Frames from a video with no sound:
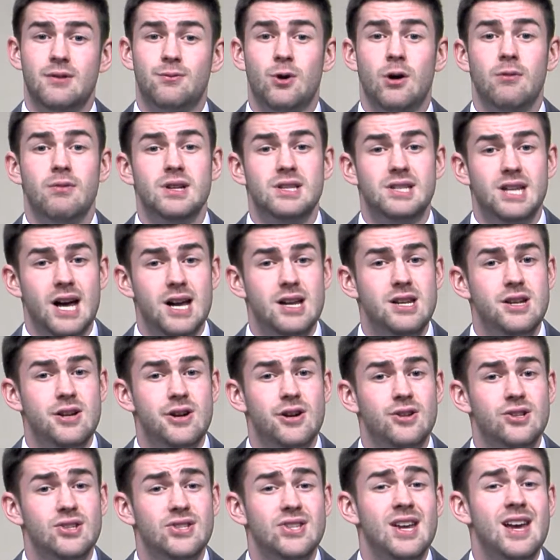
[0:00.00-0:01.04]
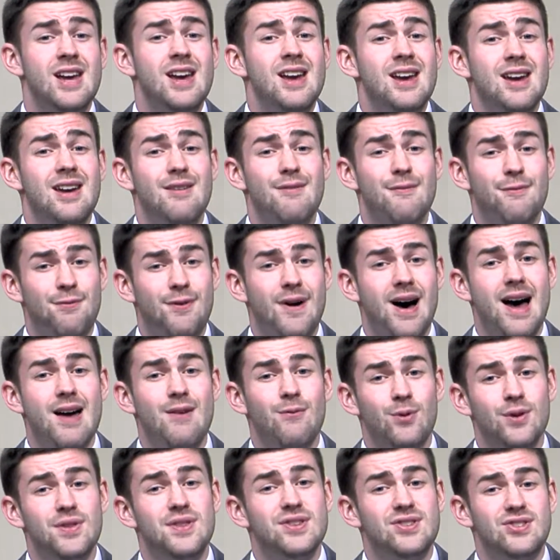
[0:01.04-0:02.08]
for over 10 years and 5
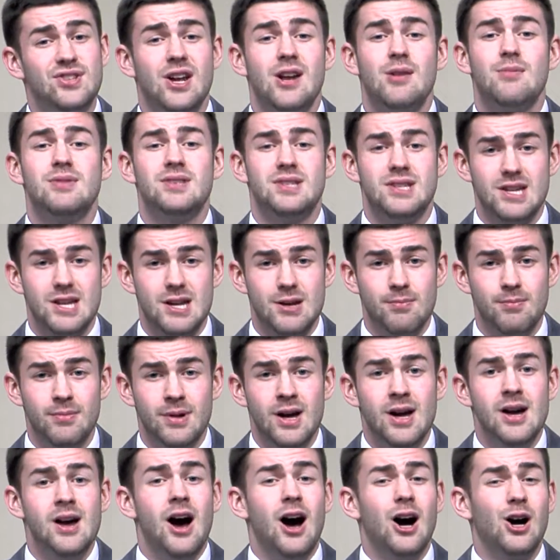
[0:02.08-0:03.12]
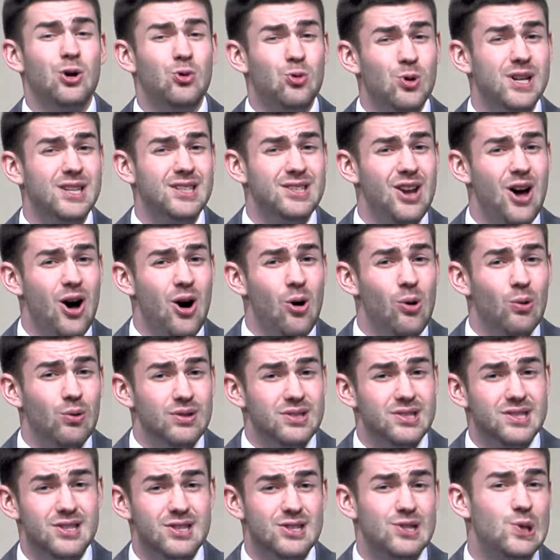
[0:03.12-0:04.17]
with the same team. A quick note,
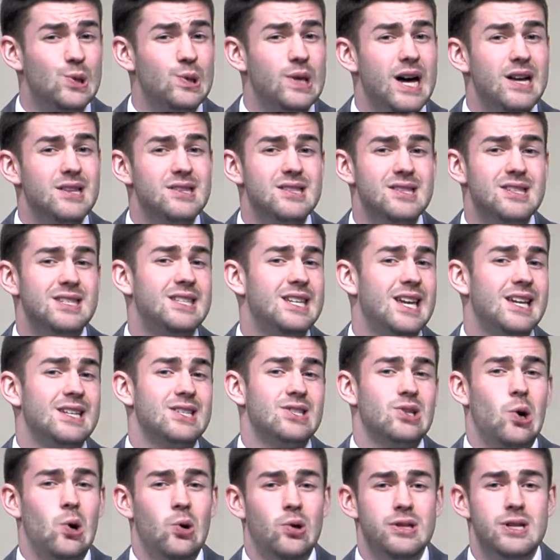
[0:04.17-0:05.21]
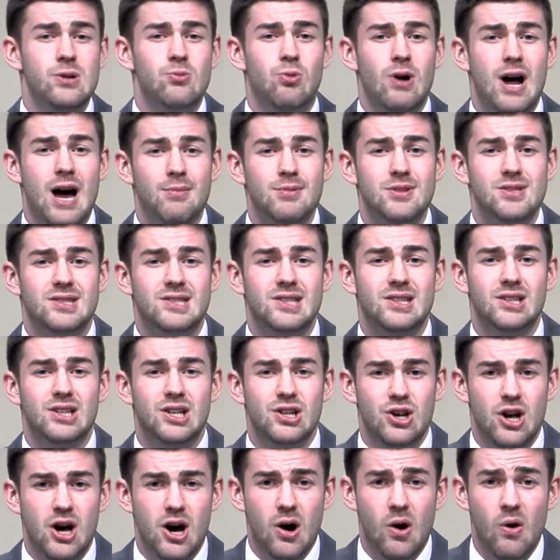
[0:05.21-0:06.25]
since 2006, only Robinson
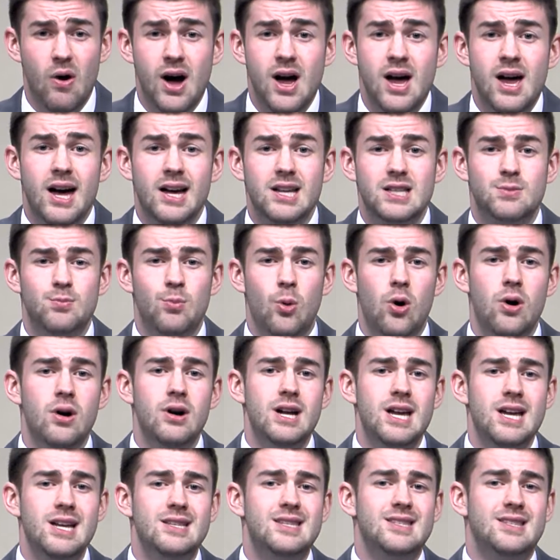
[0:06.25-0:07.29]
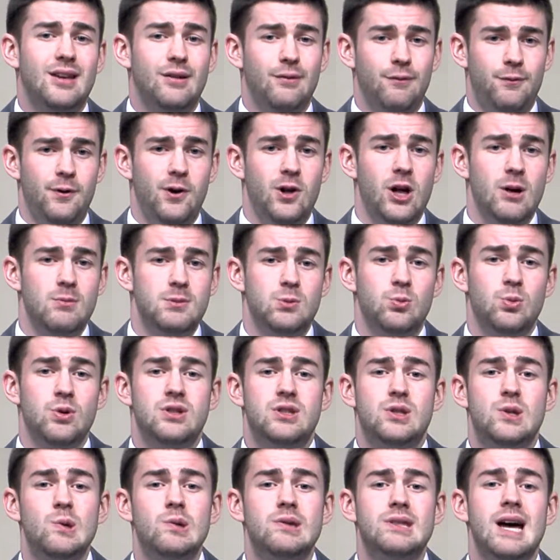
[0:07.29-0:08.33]
Cano has more hits than Phillips with
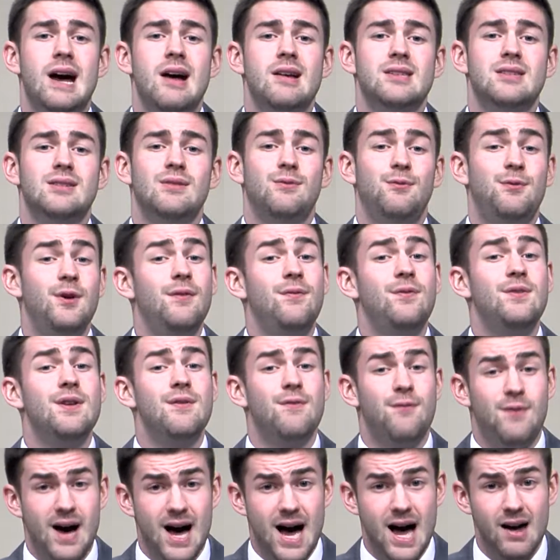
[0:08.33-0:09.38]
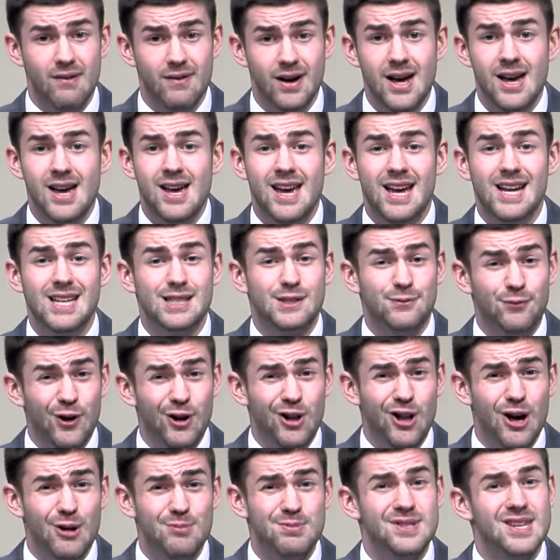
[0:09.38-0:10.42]
2,055, as
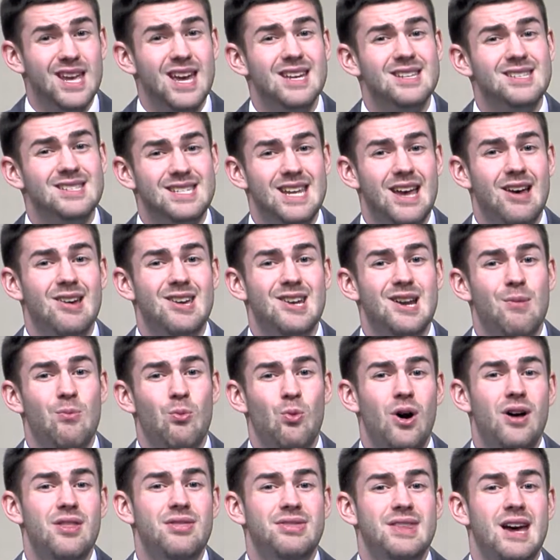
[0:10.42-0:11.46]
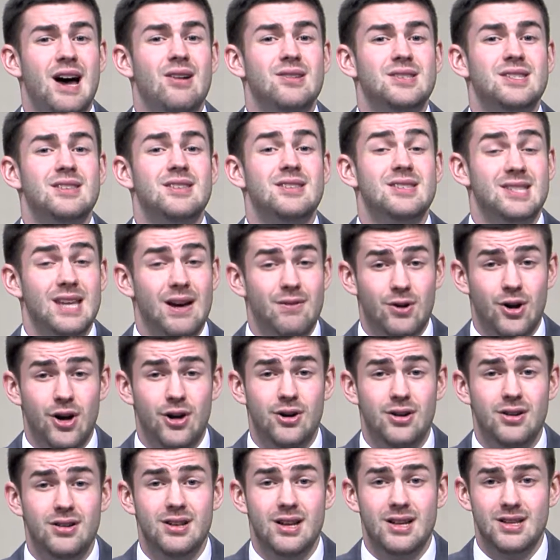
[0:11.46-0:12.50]
Phillips has tallied up
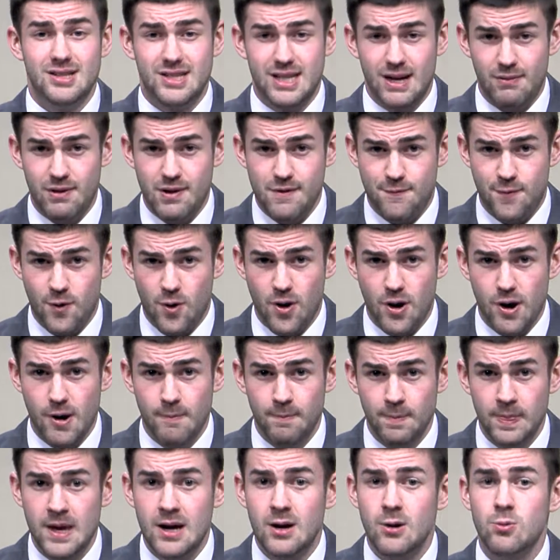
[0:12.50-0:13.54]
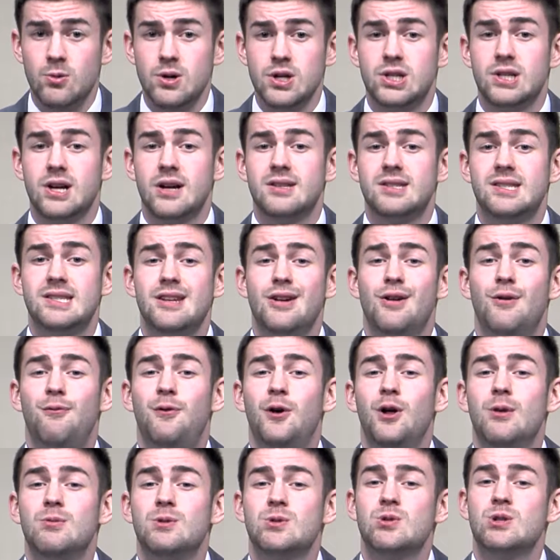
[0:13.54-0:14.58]
1,774. We shall see how
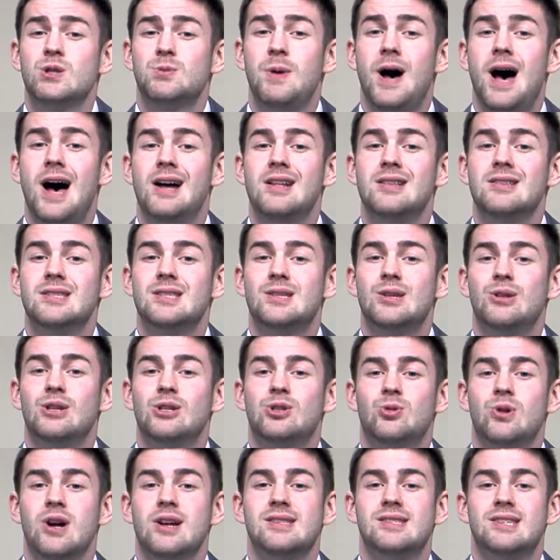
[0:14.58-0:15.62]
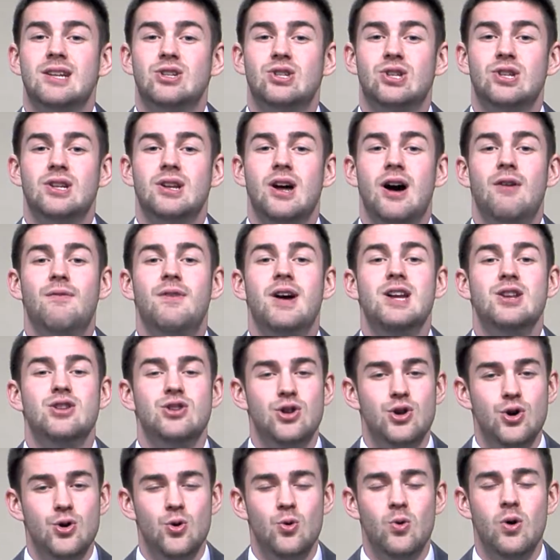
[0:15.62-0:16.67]
Phillips responds to the transition of a
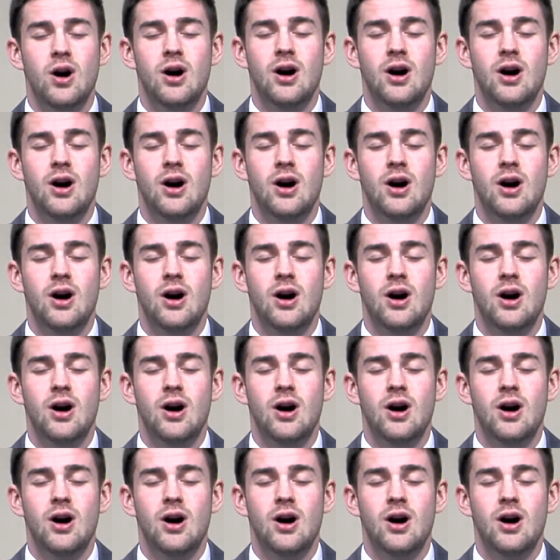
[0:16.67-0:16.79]
new